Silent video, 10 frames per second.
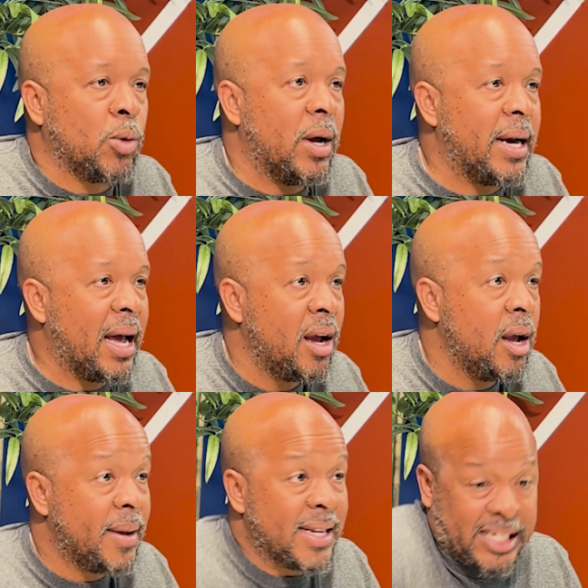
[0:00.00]
and whatnot,
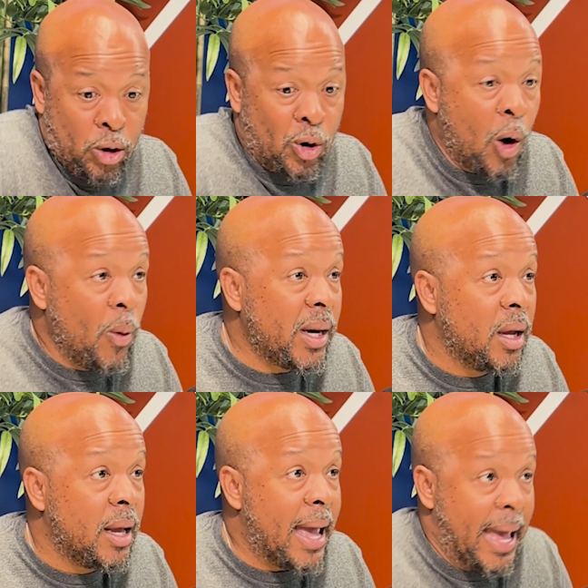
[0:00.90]
but it's still going.
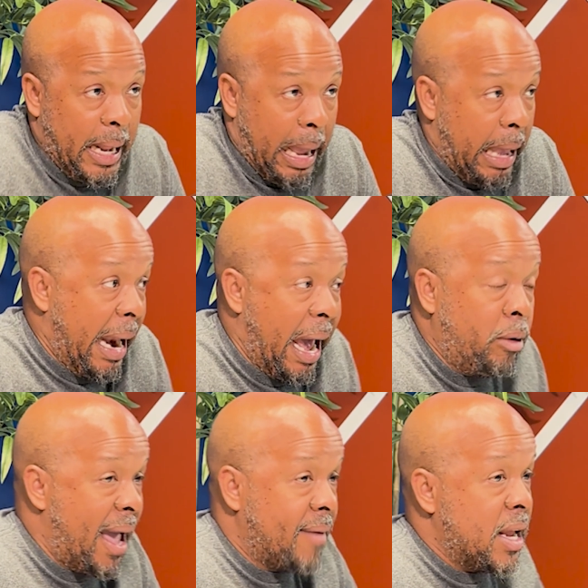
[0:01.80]
And I
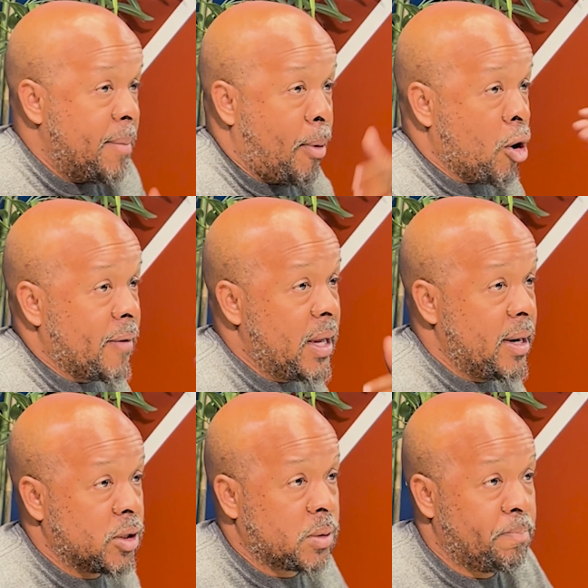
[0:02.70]
don't have any part of
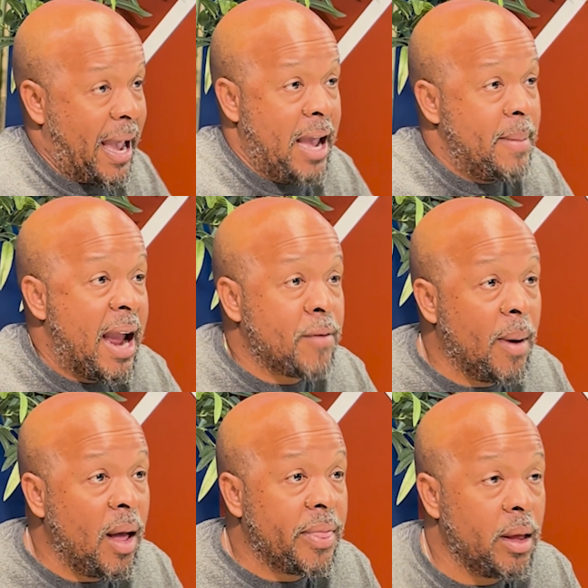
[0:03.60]
it. It's paying me every
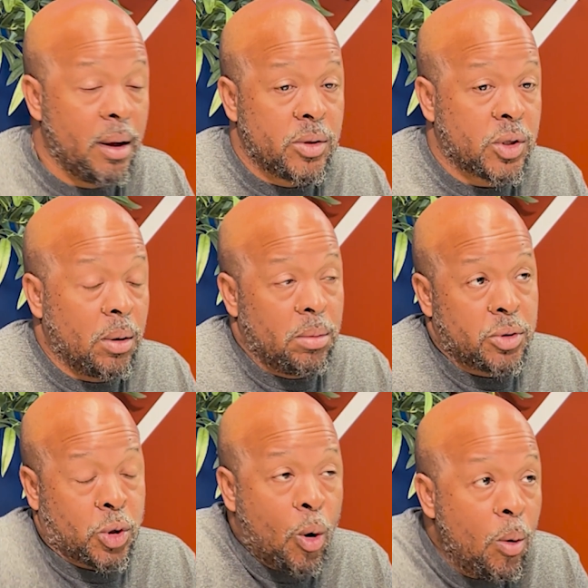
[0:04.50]
month. So
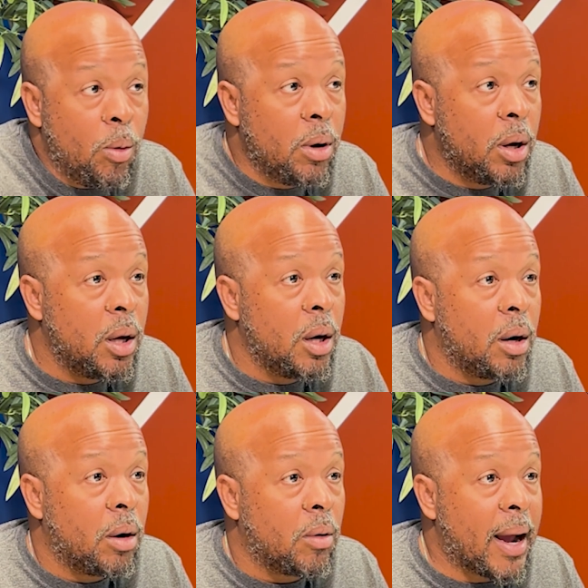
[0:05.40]
it's cool,
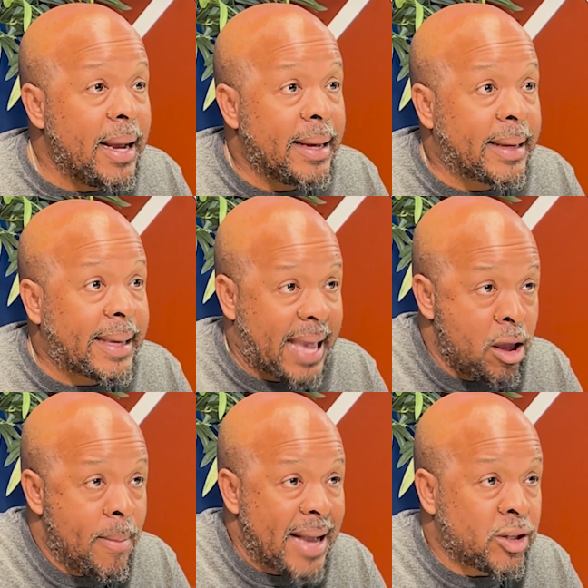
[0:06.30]
right?
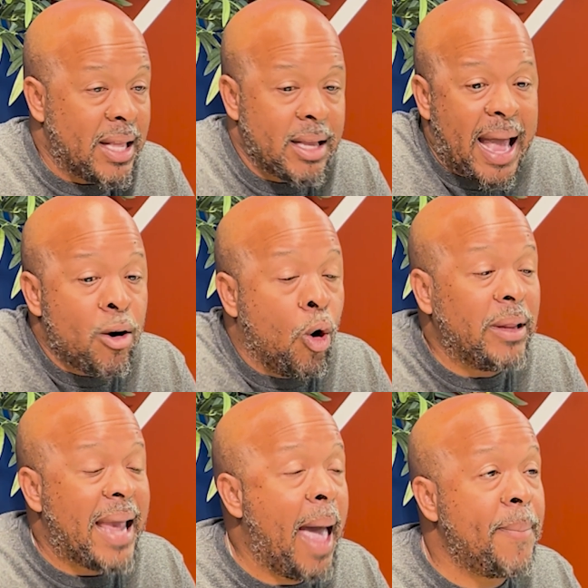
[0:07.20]
Can you imagine? That
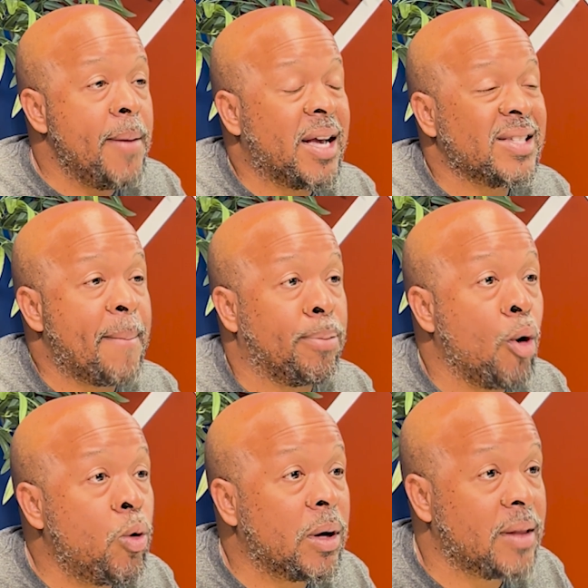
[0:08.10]
only happened because I
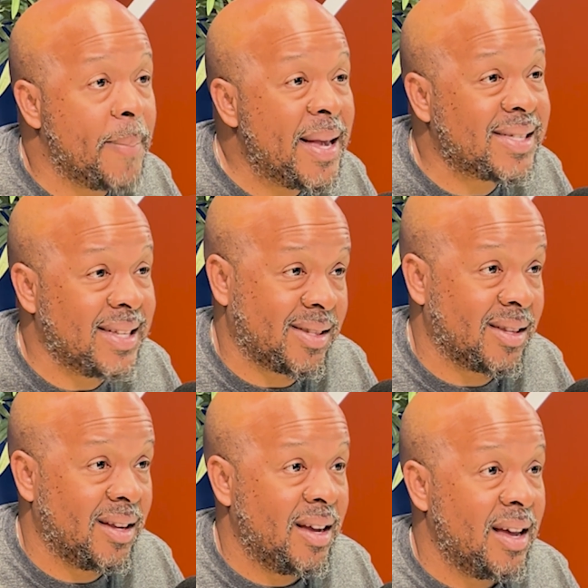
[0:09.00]
broke the
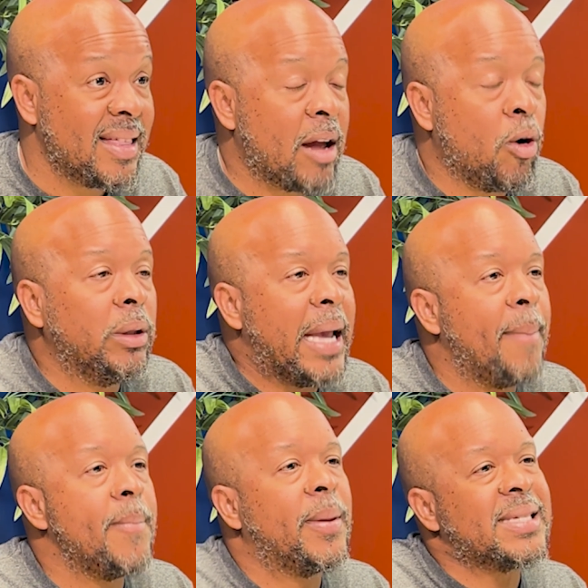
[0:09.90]
business. That only
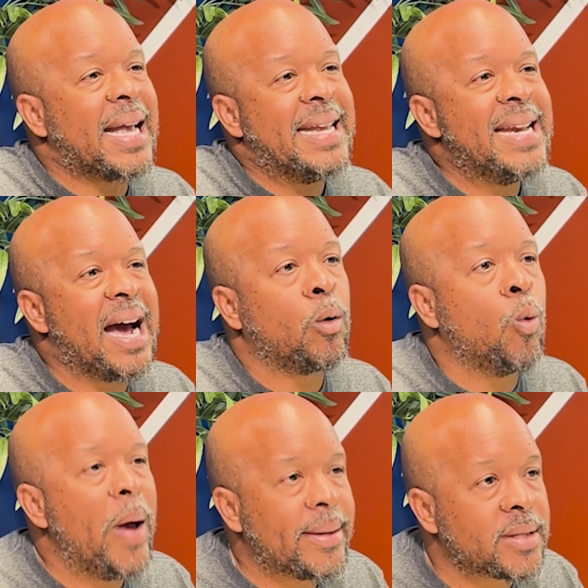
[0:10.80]
happened because I did not
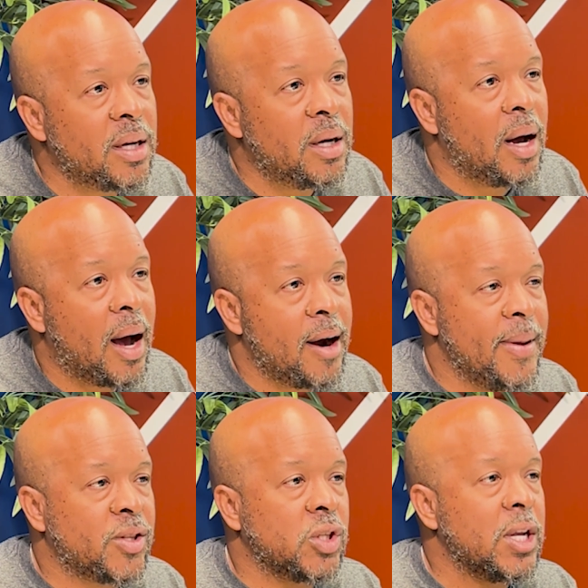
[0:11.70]
quit on the
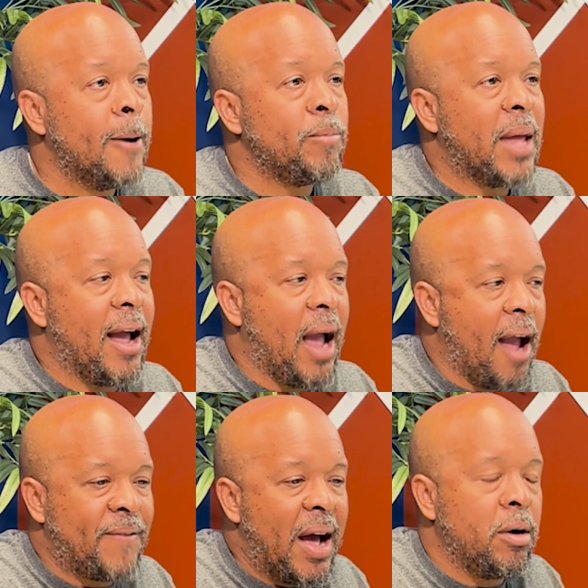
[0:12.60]
business.
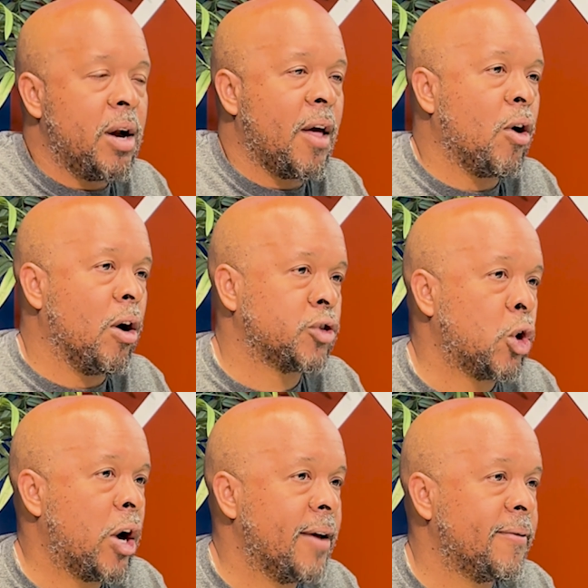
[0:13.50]
I found another
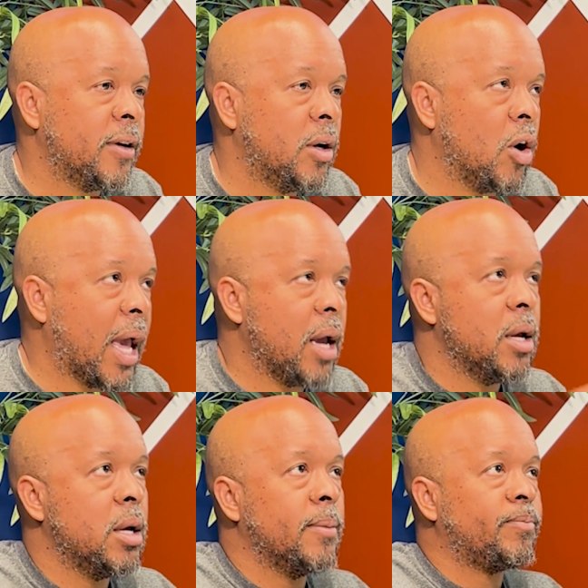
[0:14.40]
alternative. Okay,
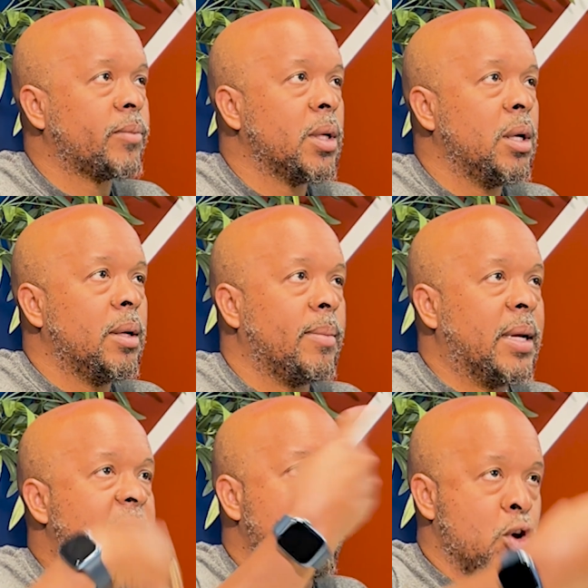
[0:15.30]

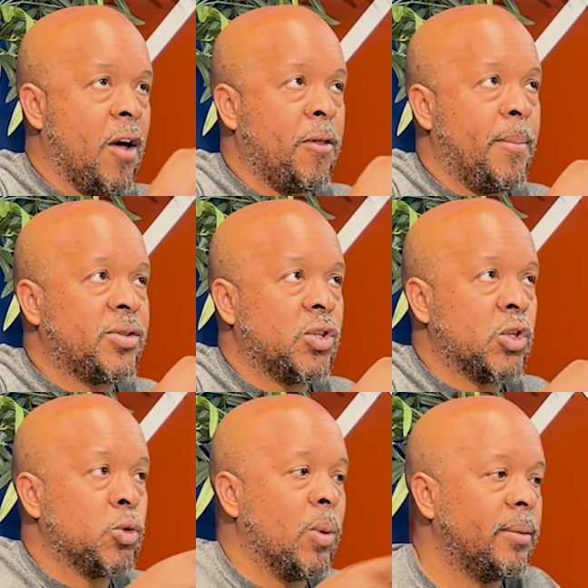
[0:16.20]
I'm going to give you another business
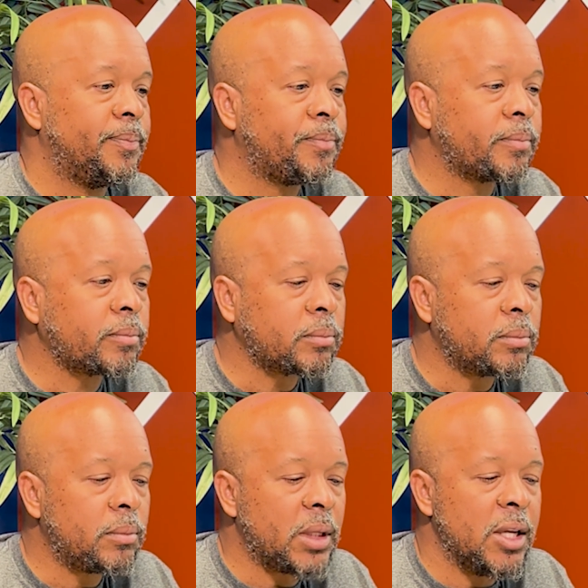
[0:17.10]
as well.
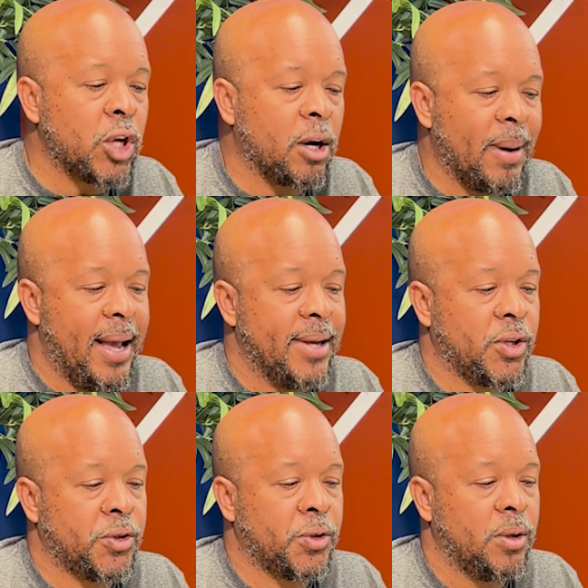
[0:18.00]
Let's talk about
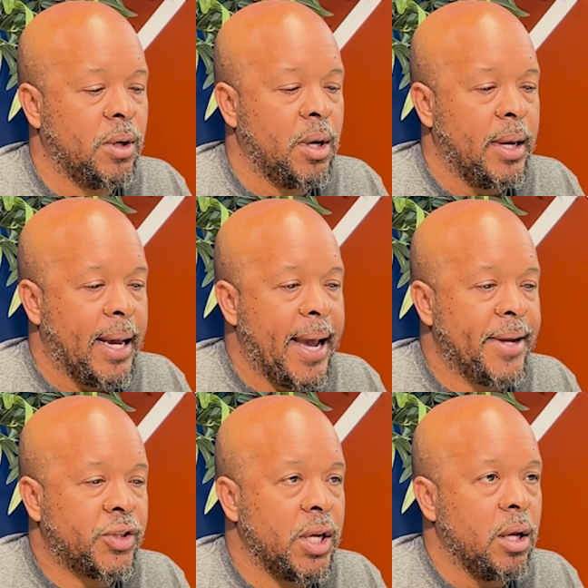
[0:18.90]

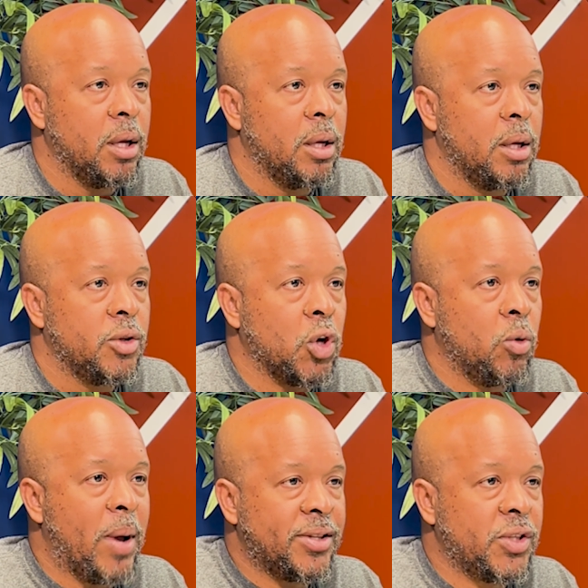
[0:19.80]
SSHC.
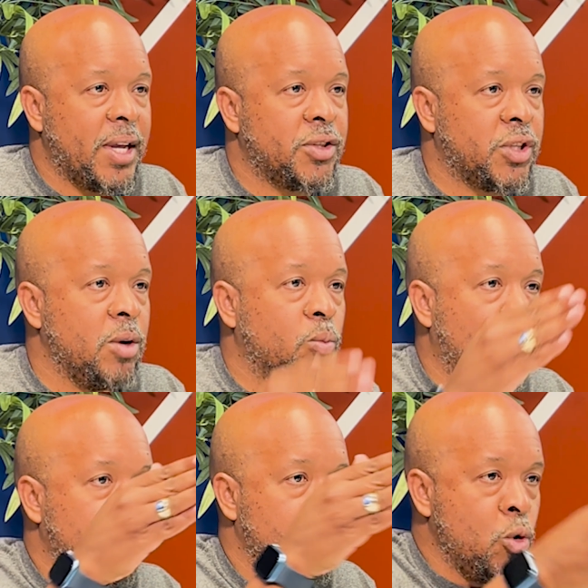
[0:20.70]
So SSHC,
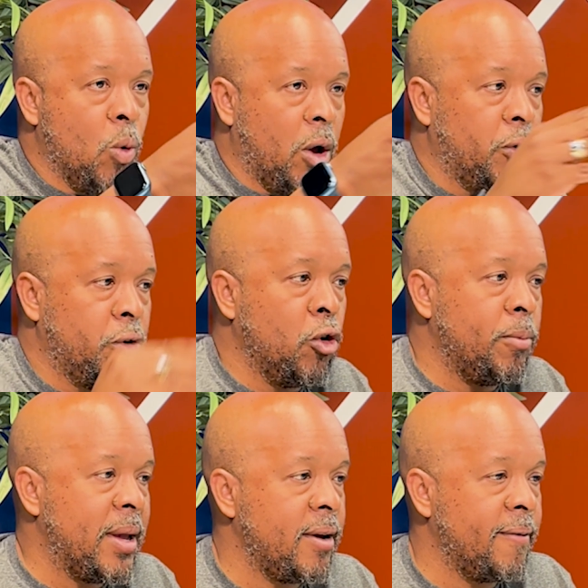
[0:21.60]
what you all know
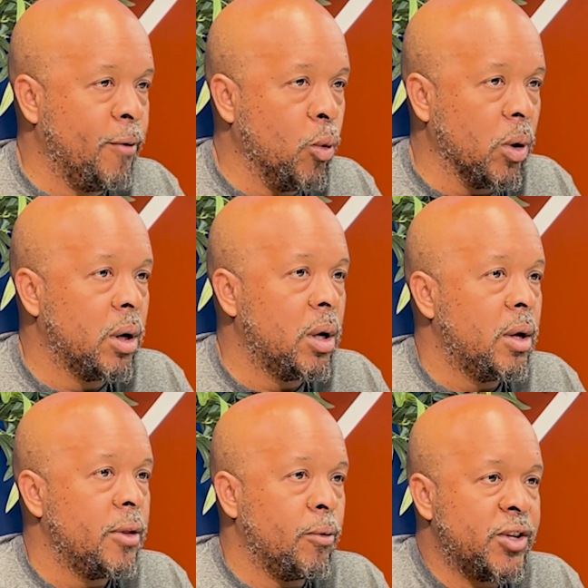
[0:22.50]
me for,
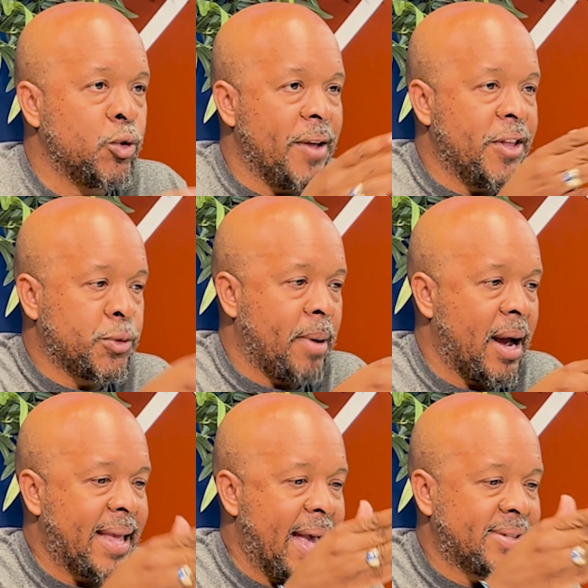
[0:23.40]
the reason why this
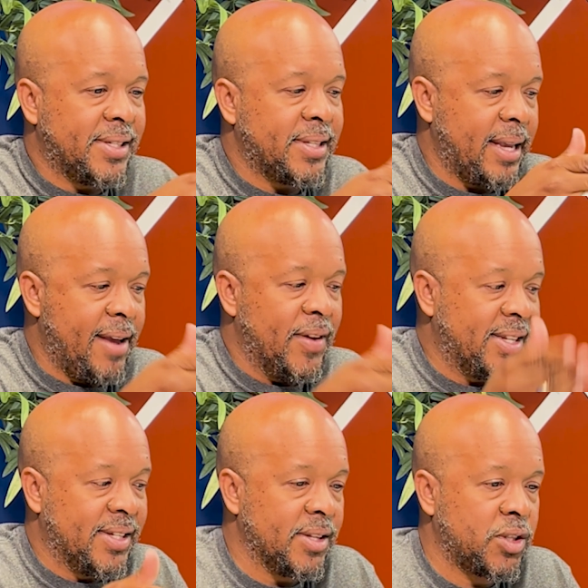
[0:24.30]
podcast even
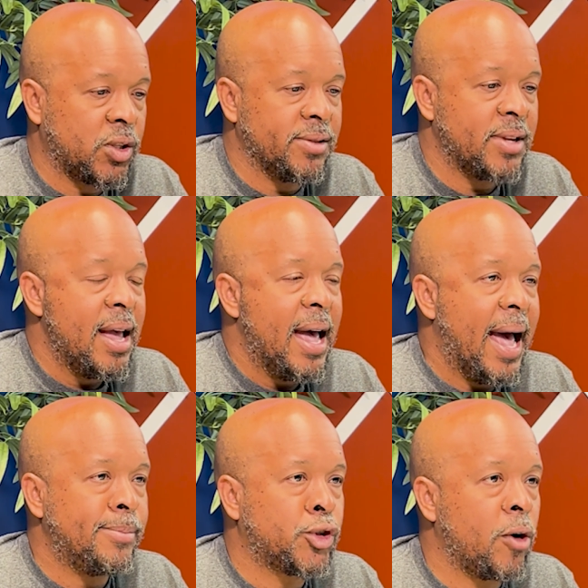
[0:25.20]
exists is because
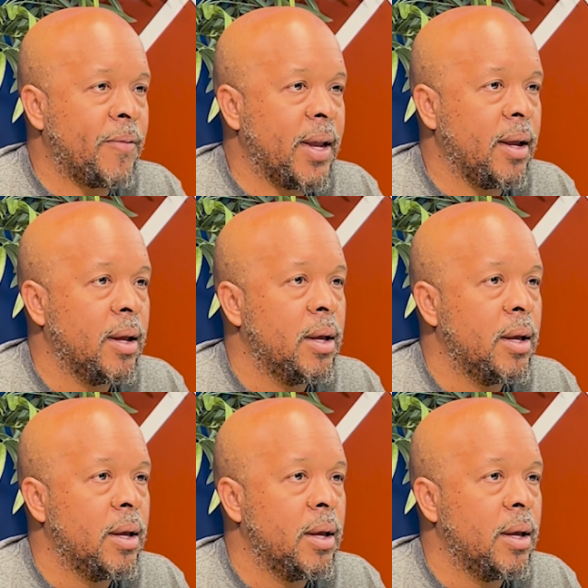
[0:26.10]
I'm serving